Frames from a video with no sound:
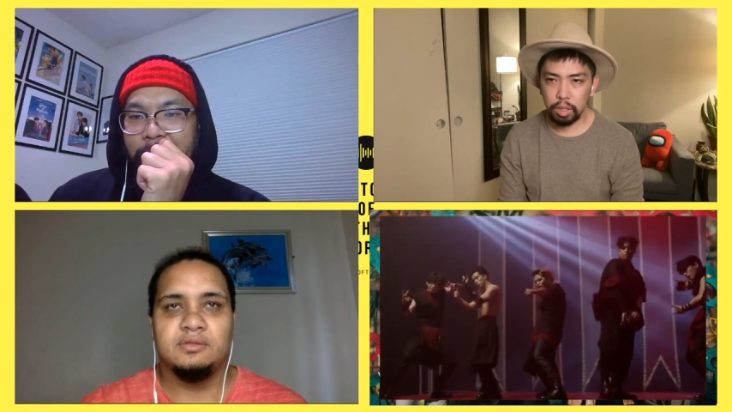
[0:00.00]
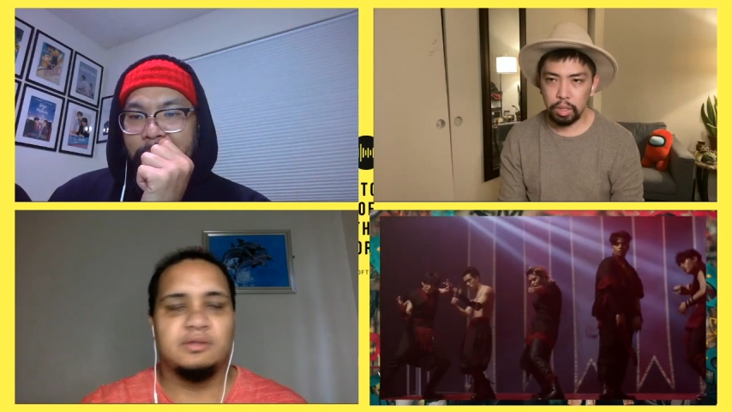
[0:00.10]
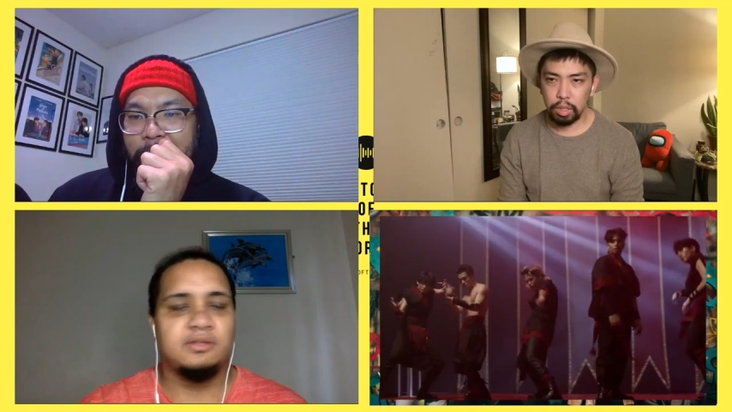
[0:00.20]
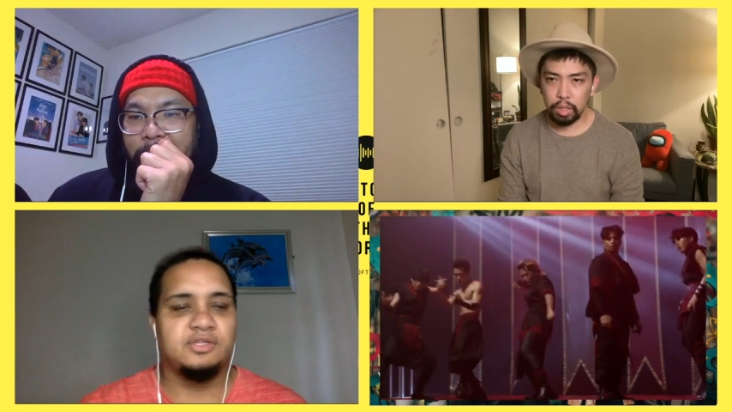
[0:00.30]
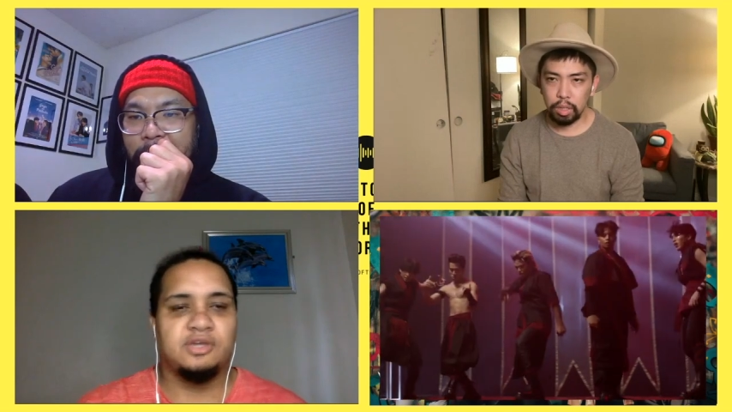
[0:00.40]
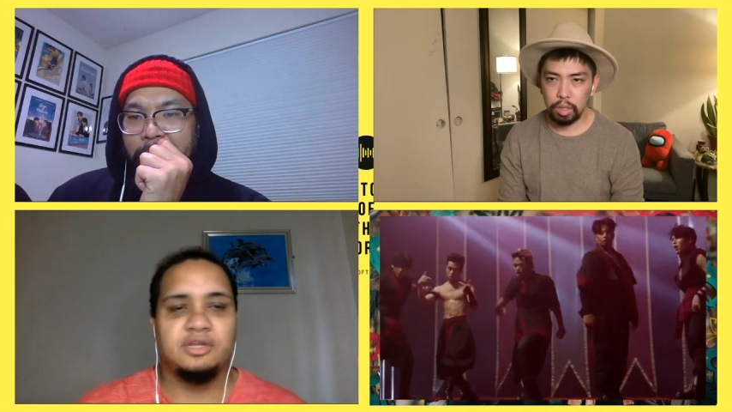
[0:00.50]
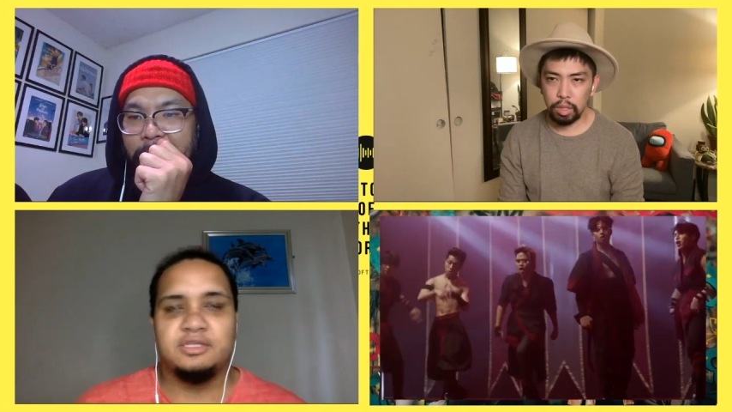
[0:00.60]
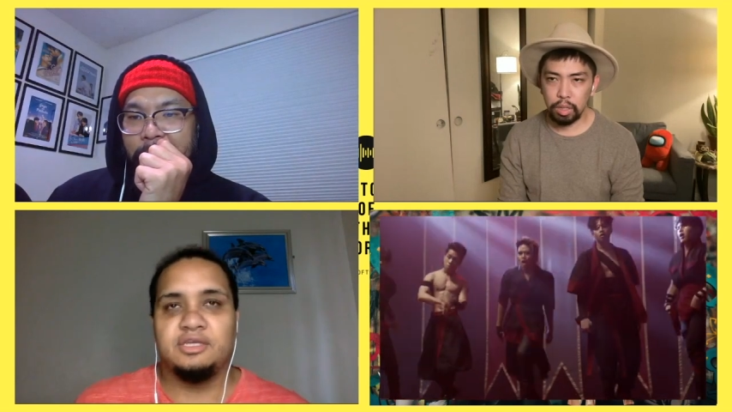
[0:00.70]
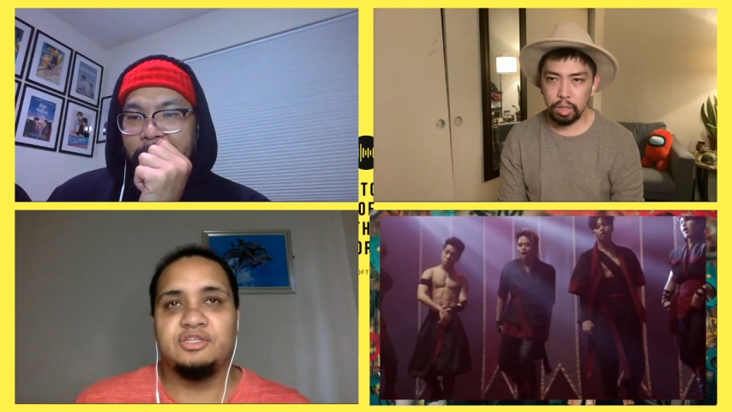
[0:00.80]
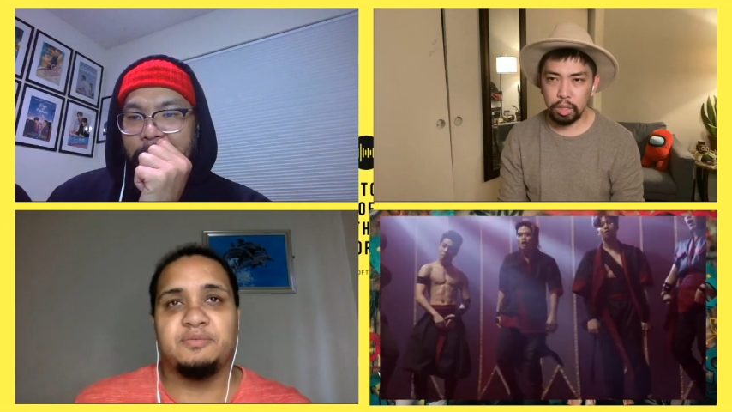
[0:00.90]
Speaker 1: But the Charlie's
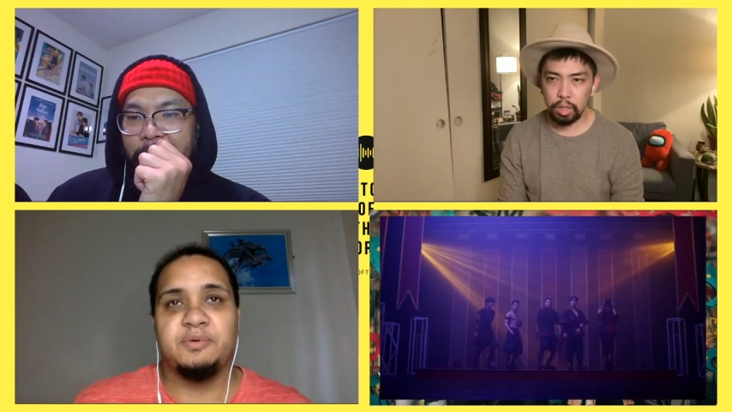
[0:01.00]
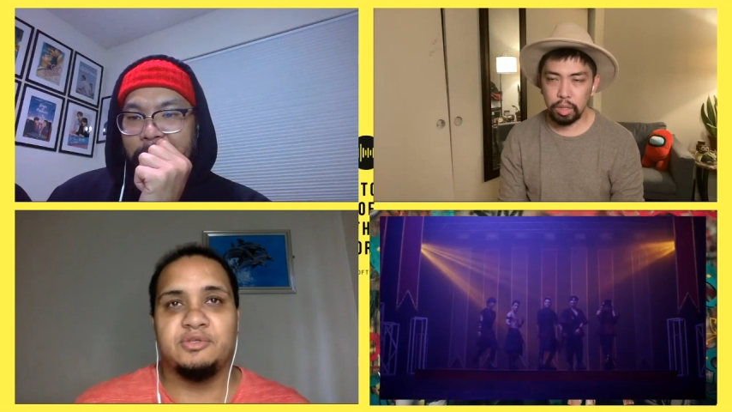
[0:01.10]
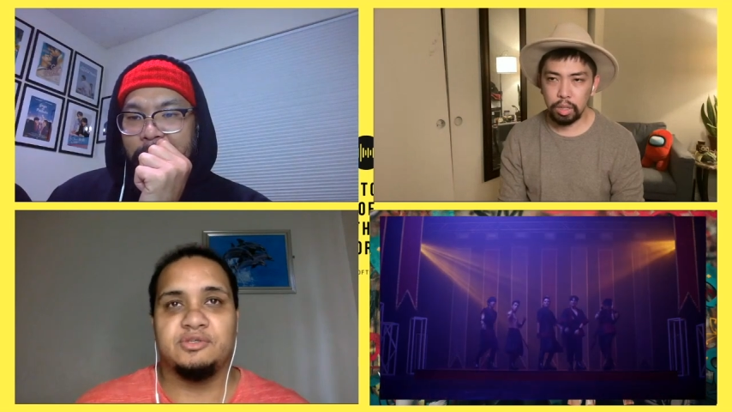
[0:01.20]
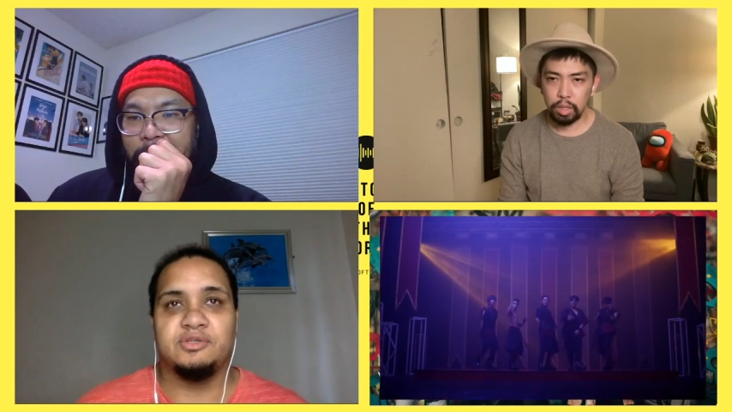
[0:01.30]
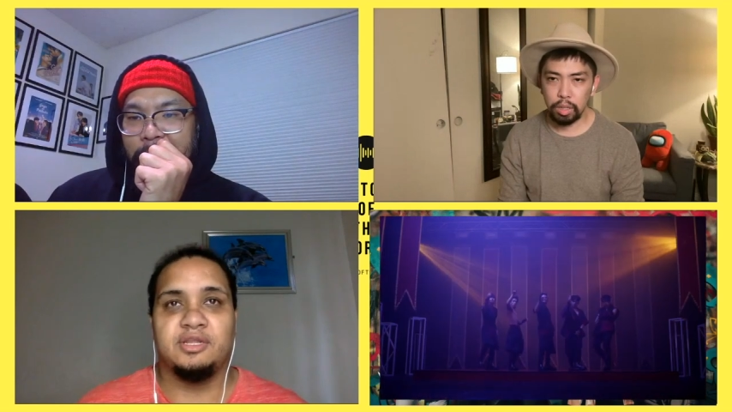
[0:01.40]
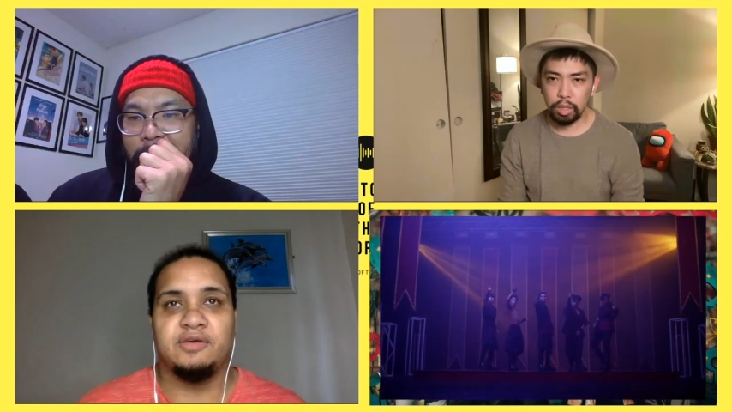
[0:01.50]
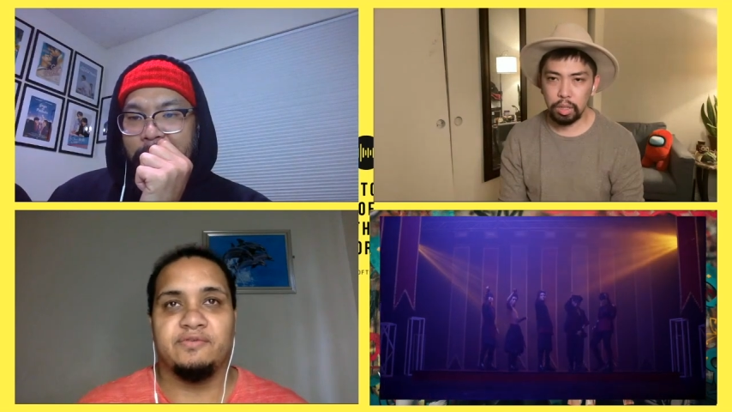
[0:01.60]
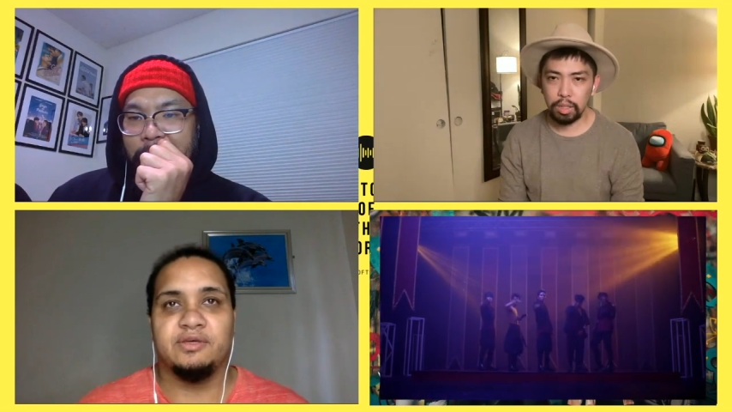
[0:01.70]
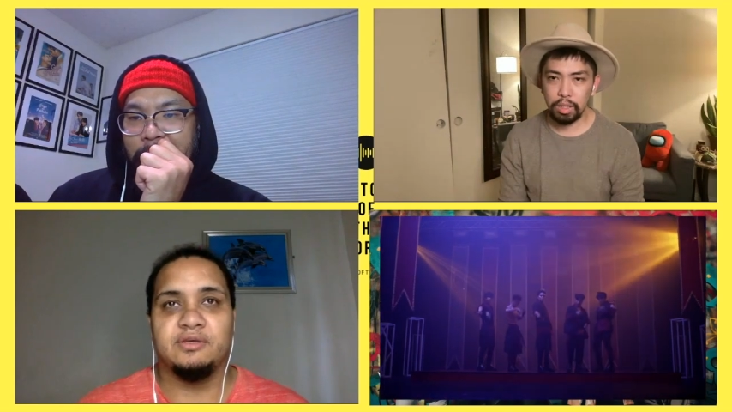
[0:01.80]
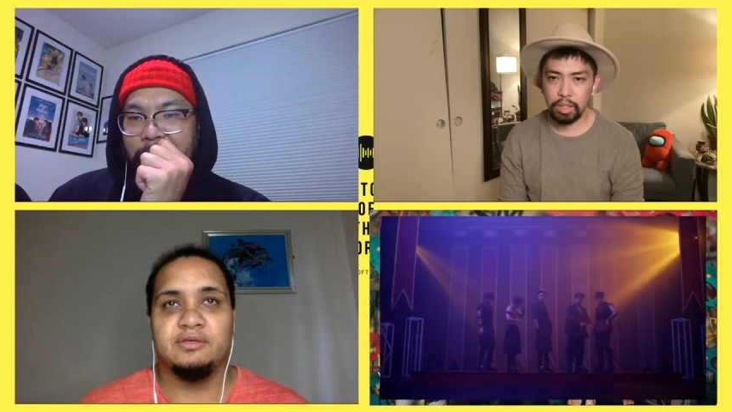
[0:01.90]
Angels pose with never.
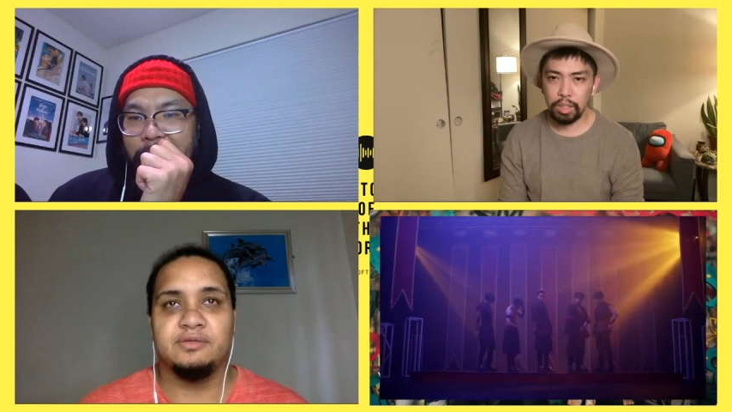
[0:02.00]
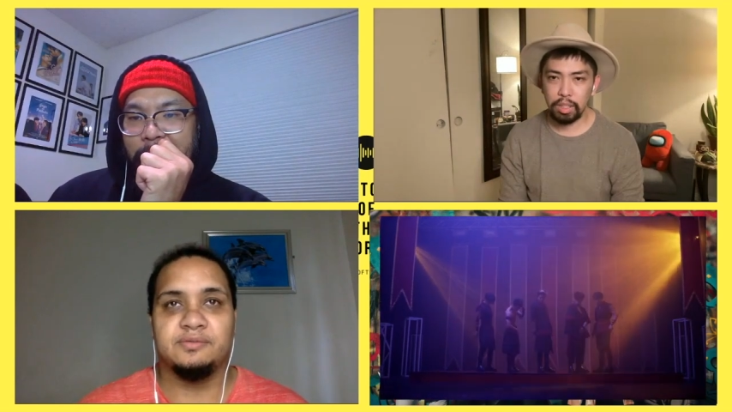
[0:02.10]
That.